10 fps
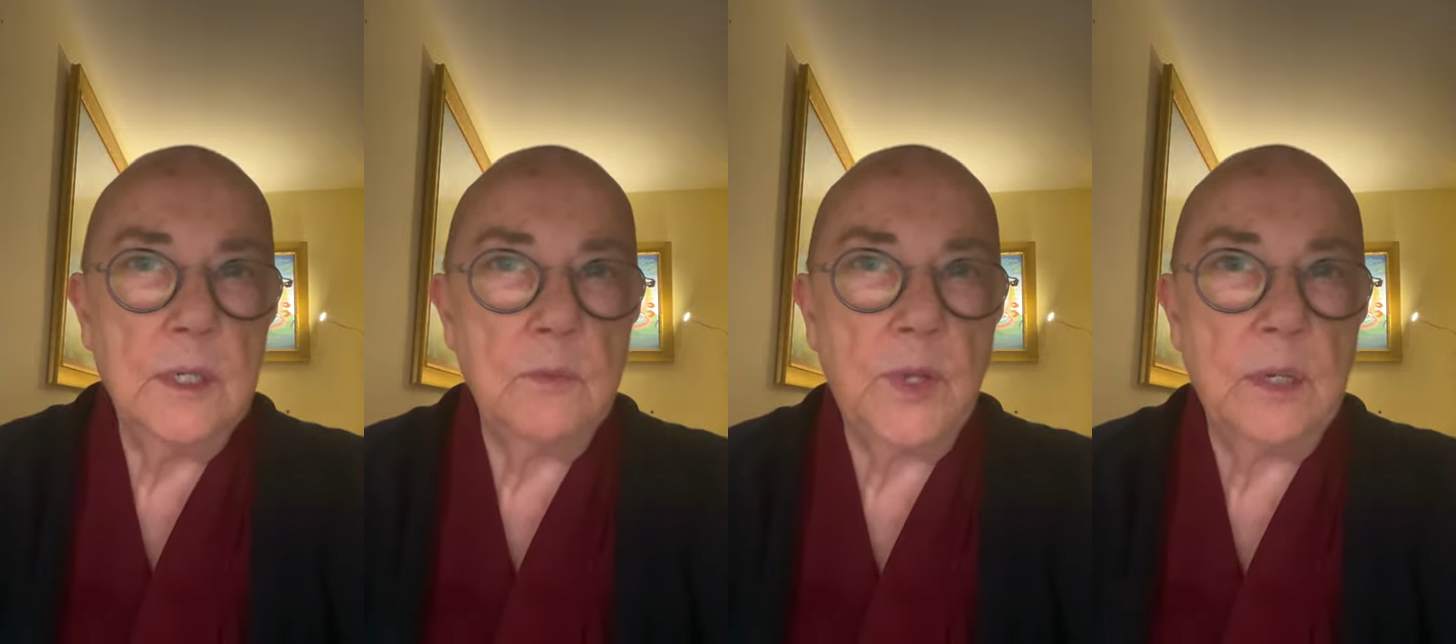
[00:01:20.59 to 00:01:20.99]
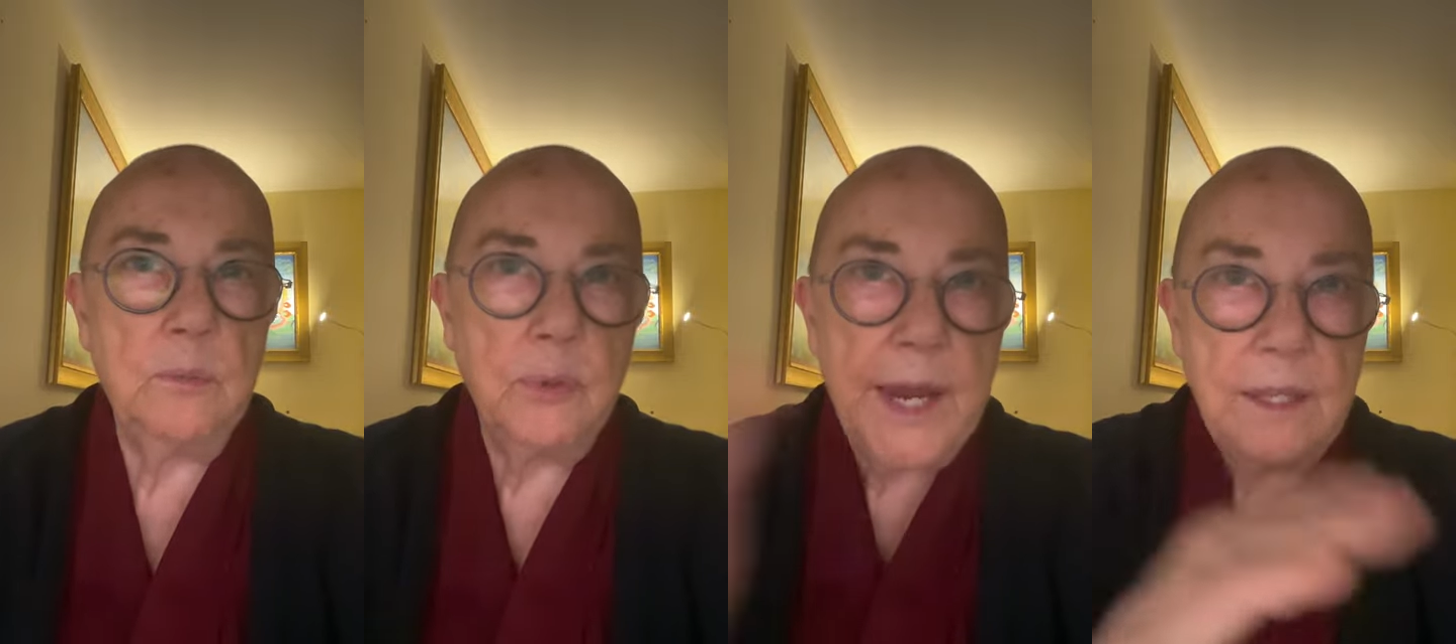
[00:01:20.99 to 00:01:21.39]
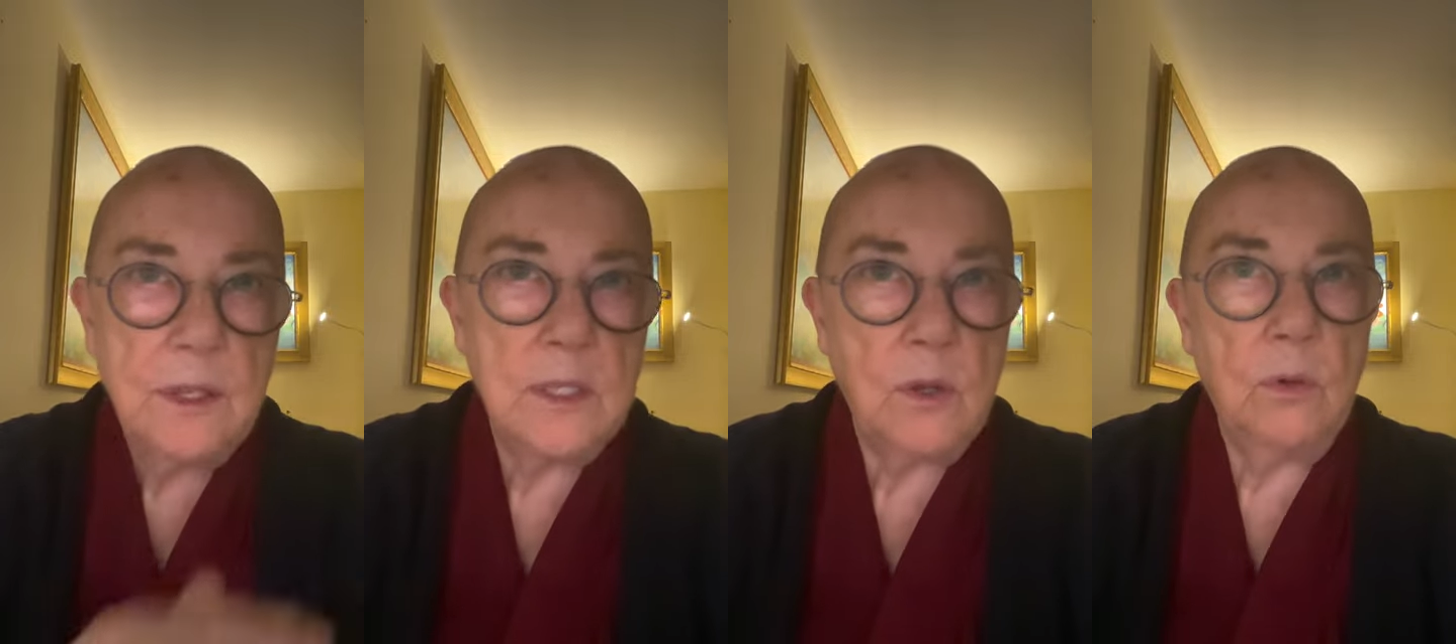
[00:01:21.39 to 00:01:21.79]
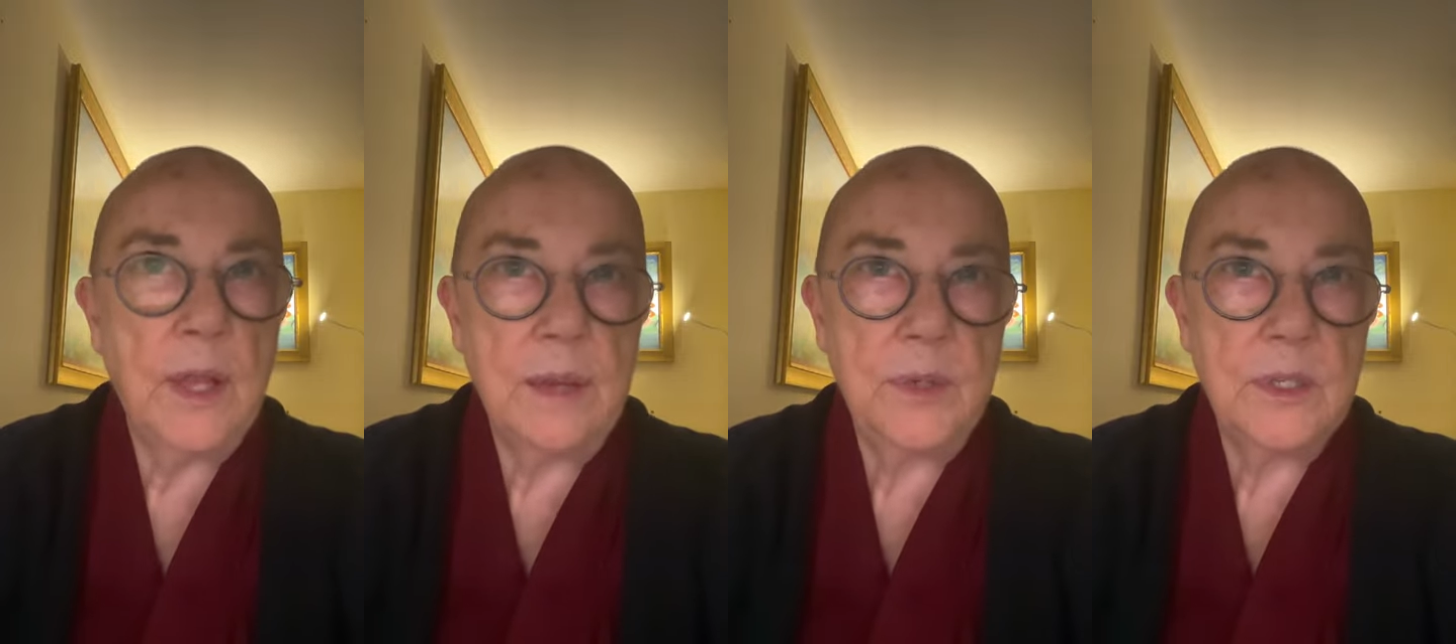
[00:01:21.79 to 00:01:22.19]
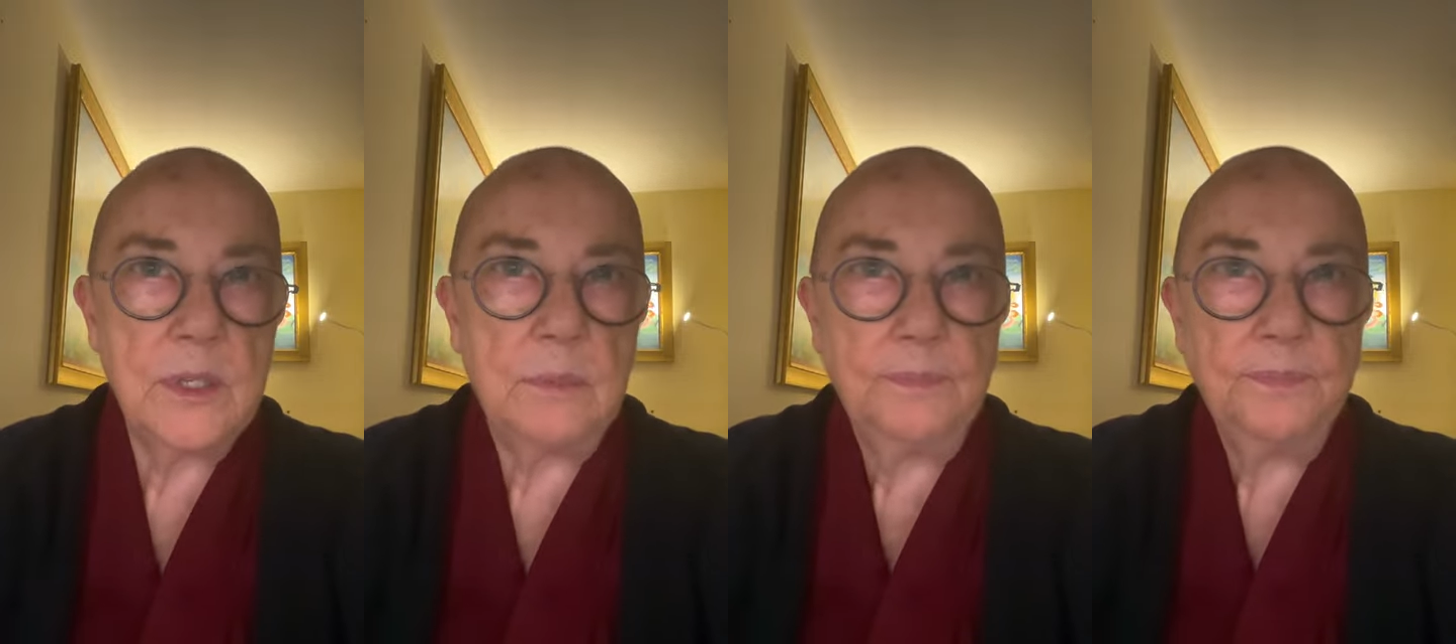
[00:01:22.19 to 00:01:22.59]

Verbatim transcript: and we can break these old habits.